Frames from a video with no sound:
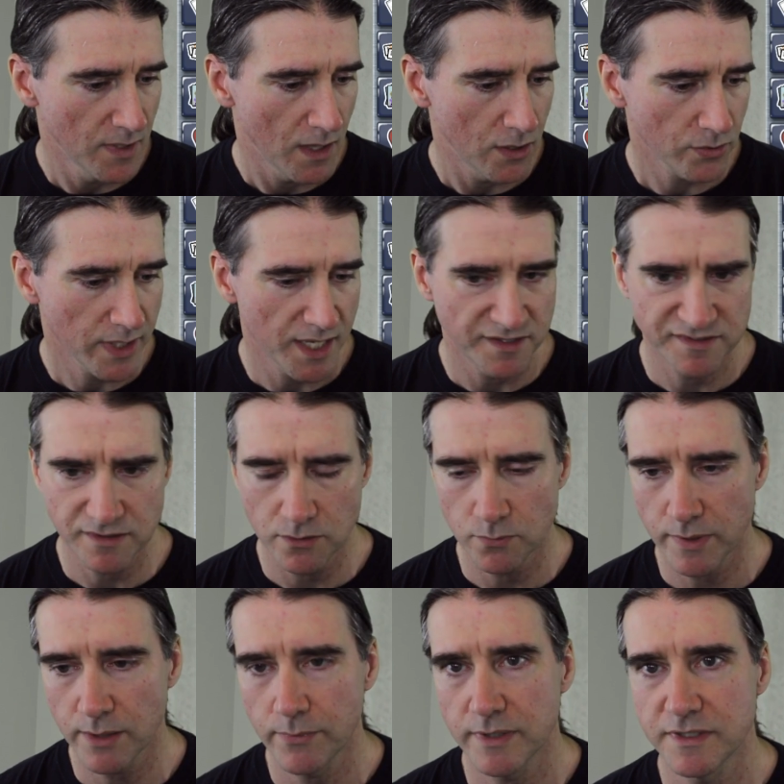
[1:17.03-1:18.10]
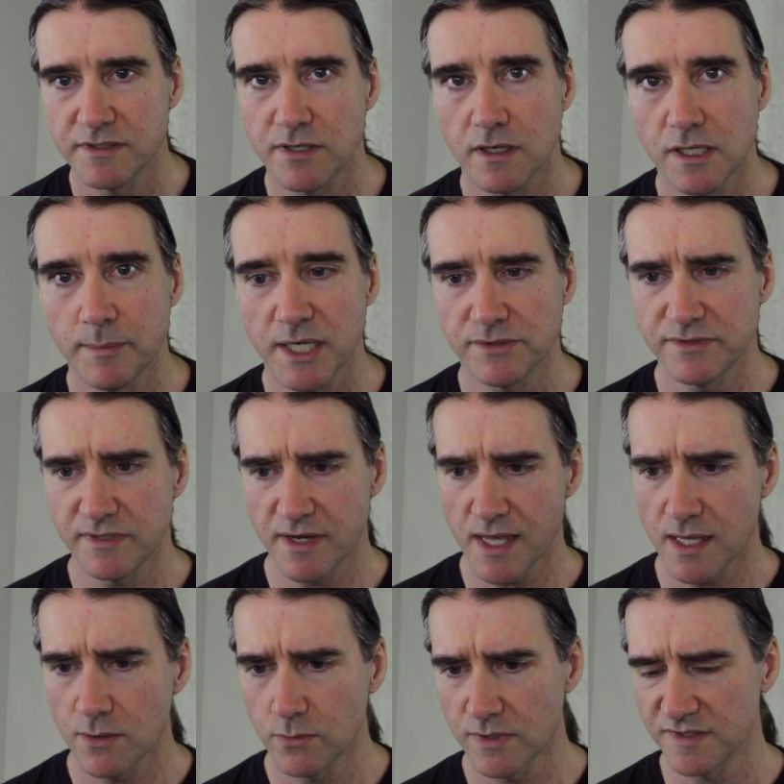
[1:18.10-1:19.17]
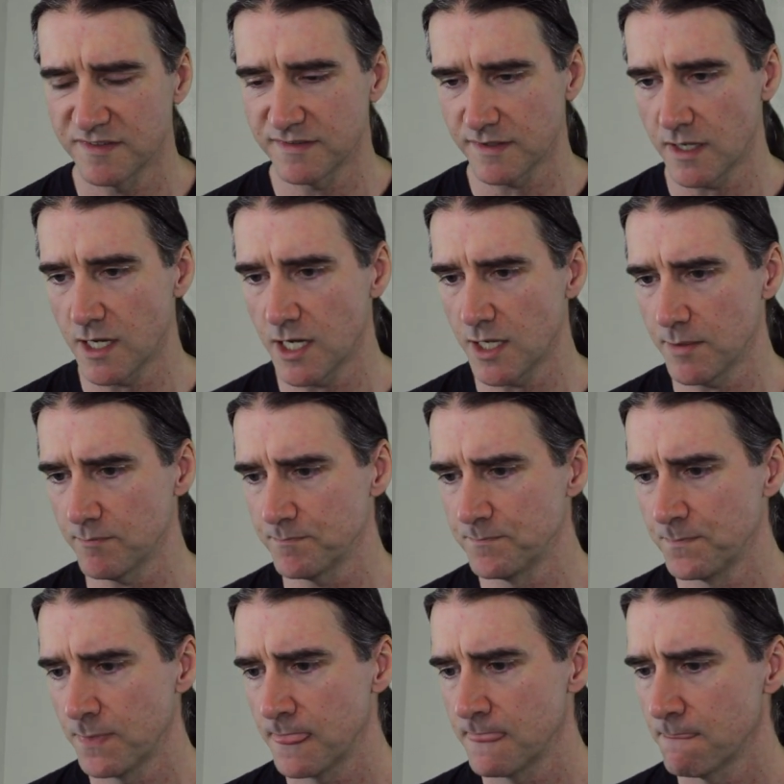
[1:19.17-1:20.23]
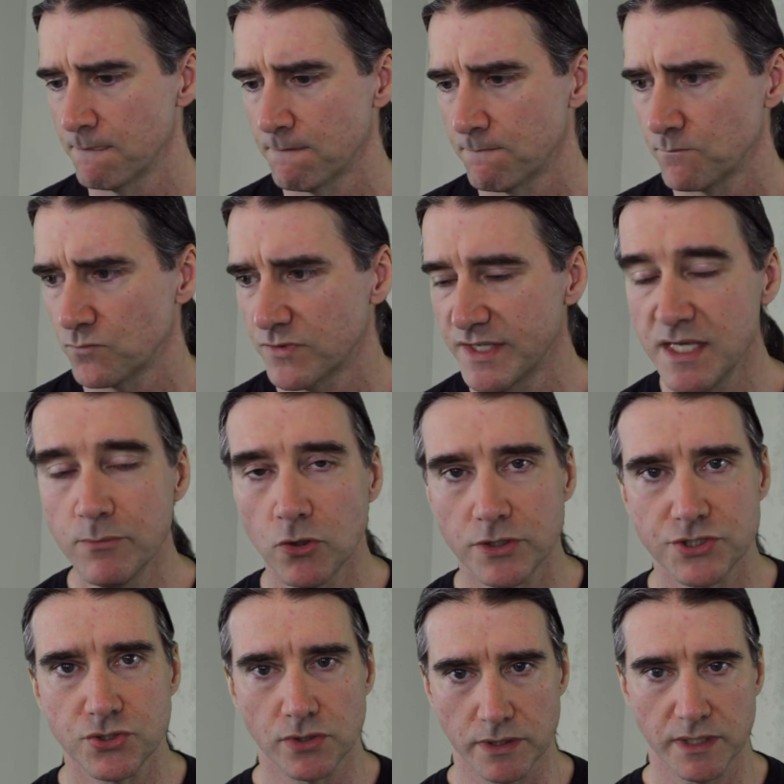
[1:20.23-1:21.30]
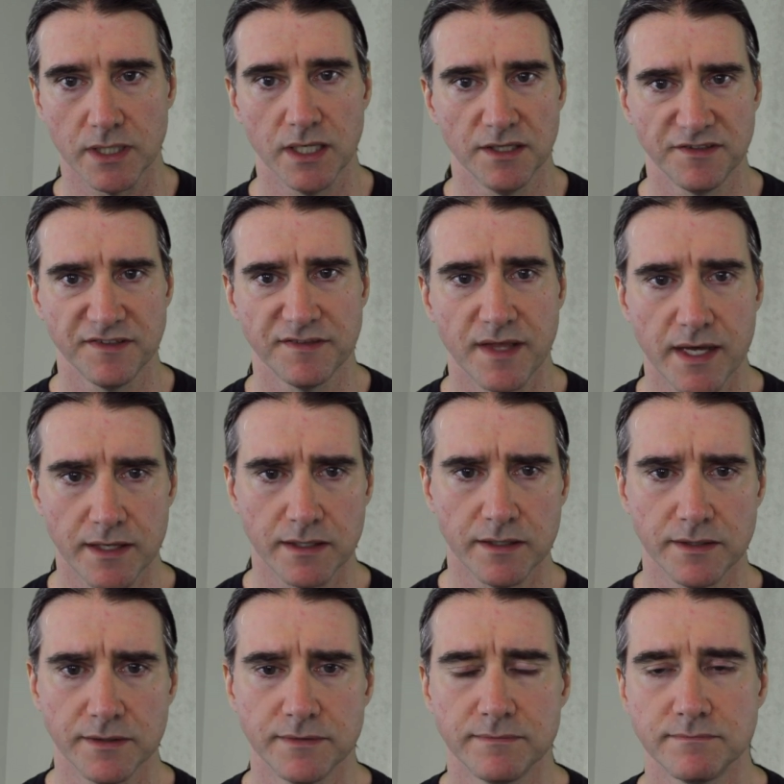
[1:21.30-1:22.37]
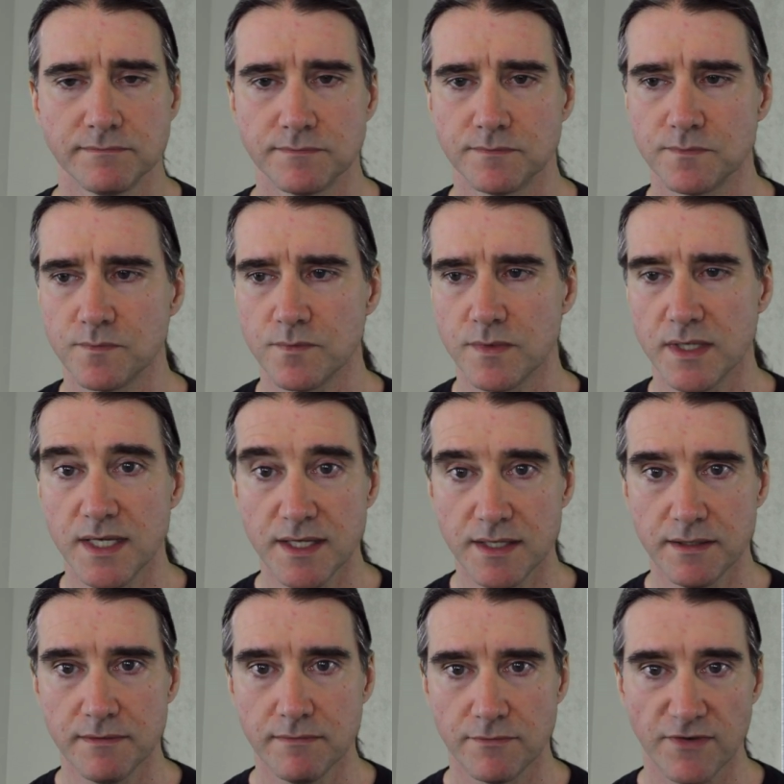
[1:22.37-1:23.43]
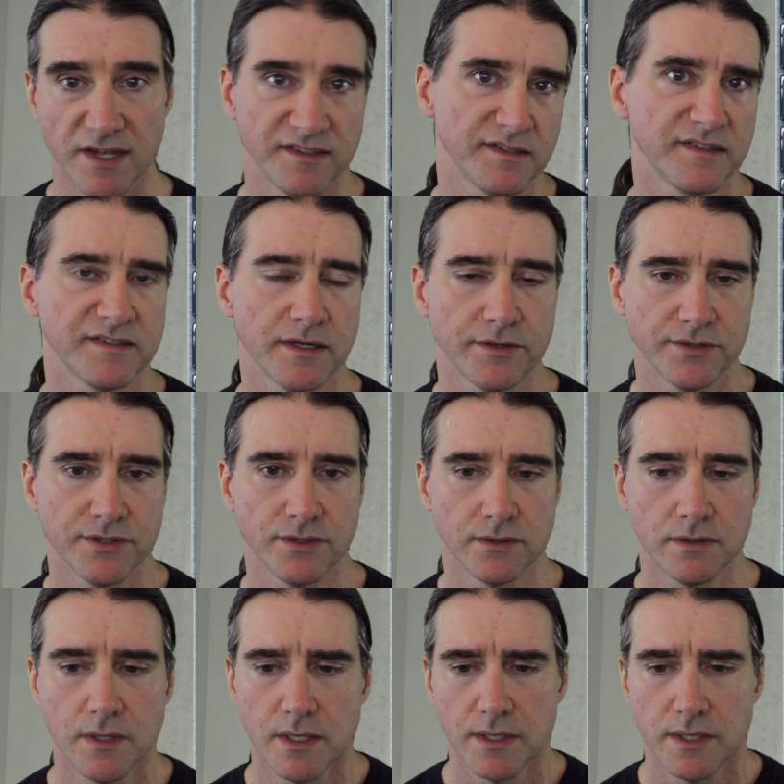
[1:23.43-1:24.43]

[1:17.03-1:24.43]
Okay, so what I wanted to talk about today was keyboard shortcuts that are in Rising Star 2.